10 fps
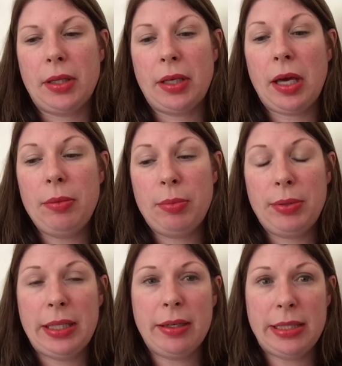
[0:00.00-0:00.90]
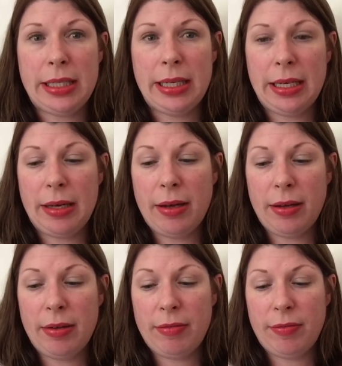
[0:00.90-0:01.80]
cope with the idea
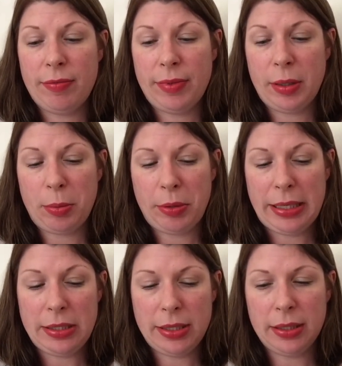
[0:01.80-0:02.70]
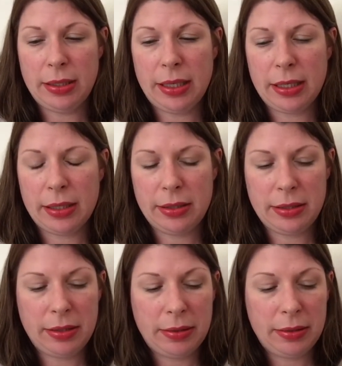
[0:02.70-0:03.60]
of the operation. I
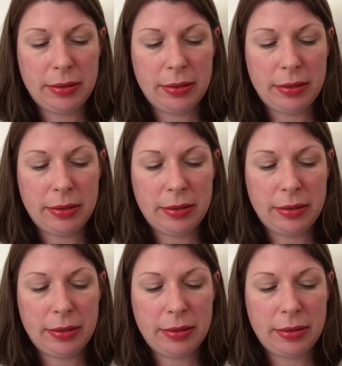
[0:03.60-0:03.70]
couldn't